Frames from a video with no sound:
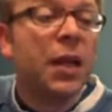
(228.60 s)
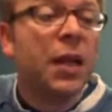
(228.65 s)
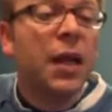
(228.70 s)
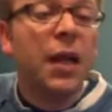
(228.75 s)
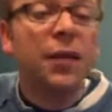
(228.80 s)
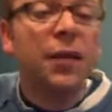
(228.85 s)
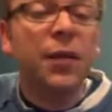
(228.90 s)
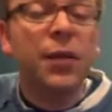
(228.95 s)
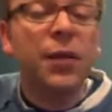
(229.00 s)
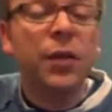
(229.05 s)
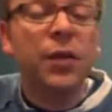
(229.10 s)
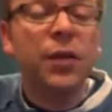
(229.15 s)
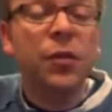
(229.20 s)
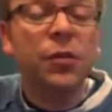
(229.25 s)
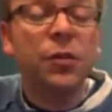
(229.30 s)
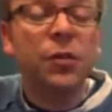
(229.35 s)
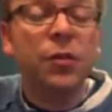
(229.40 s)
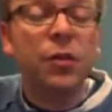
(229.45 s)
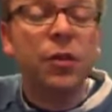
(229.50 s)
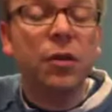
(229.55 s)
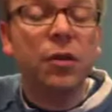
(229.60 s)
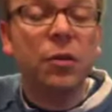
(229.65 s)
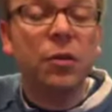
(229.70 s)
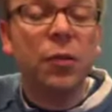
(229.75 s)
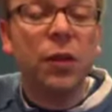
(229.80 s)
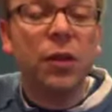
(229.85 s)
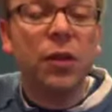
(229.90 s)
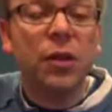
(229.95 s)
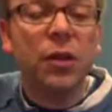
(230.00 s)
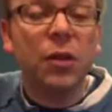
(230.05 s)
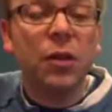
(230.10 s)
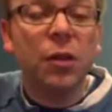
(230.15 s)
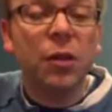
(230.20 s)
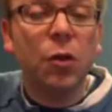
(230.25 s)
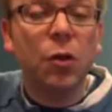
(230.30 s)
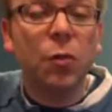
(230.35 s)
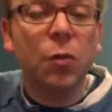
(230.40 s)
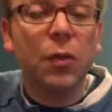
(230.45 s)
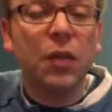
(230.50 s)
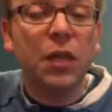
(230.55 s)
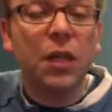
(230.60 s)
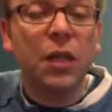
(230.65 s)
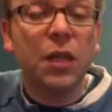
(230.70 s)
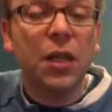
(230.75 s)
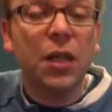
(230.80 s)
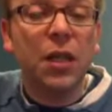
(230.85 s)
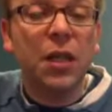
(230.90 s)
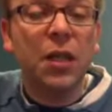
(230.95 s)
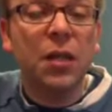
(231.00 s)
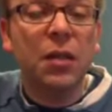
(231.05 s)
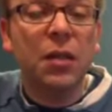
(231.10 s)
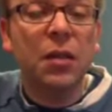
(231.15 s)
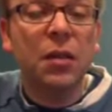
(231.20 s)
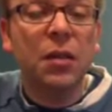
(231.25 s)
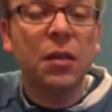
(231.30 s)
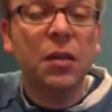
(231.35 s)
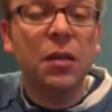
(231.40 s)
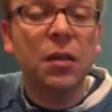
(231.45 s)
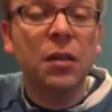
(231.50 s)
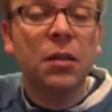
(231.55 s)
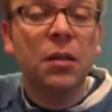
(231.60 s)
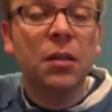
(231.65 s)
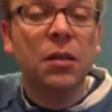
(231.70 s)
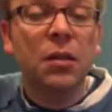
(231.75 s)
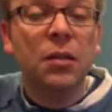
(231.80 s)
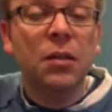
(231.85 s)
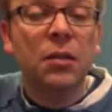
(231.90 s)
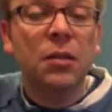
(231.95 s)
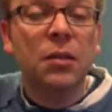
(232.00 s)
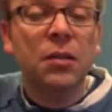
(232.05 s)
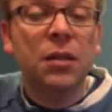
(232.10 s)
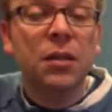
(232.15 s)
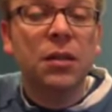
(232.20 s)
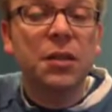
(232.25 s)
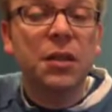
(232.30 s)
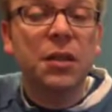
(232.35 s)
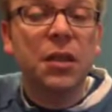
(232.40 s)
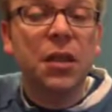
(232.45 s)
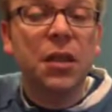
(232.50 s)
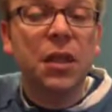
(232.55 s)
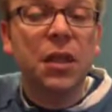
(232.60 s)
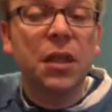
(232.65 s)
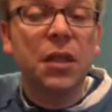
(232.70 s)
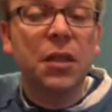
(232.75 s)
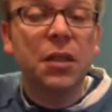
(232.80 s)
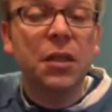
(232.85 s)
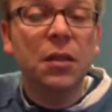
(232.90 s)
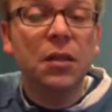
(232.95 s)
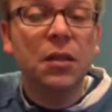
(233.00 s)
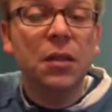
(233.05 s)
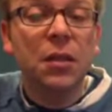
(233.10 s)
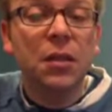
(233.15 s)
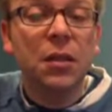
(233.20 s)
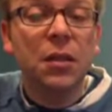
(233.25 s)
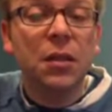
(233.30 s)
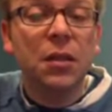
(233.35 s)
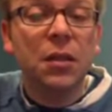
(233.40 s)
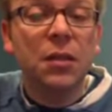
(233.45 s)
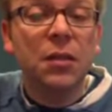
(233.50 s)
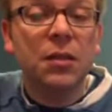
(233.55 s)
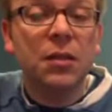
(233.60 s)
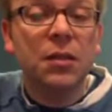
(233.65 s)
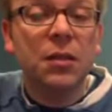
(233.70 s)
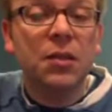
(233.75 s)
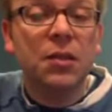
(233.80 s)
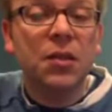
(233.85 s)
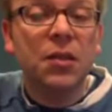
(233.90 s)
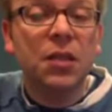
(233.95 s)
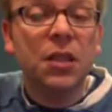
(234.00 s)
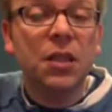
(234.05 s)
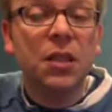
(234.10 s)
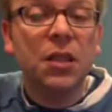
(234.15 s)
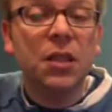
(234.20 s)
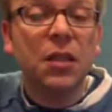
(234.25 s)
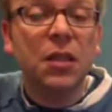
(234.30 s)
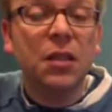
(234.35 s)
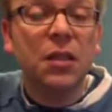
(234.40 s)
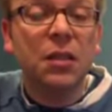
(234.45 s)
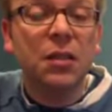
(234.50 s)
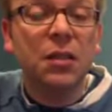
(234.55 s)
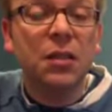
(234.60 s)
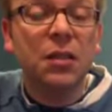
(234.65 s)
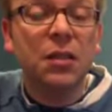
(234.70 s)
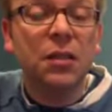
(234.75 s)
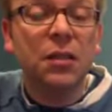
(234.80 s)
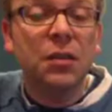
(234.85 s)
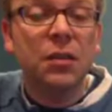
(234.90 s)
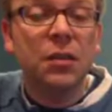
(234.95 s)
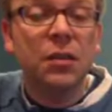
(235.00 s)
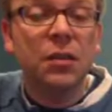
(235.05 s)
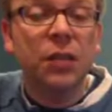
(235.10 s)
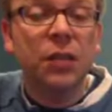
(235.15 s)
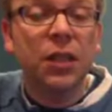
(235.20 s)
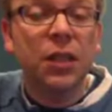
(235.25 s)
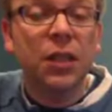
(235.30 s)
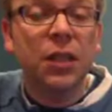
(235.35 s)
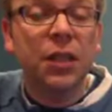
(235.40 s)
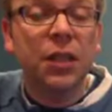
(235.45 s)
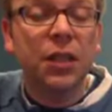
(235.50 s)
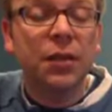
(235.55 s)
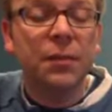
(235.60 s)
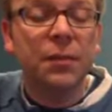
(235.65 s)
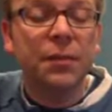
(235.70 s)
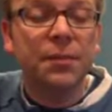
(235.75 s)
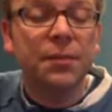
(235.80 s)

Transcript: And then you do a little quick little open E to D to C to B again.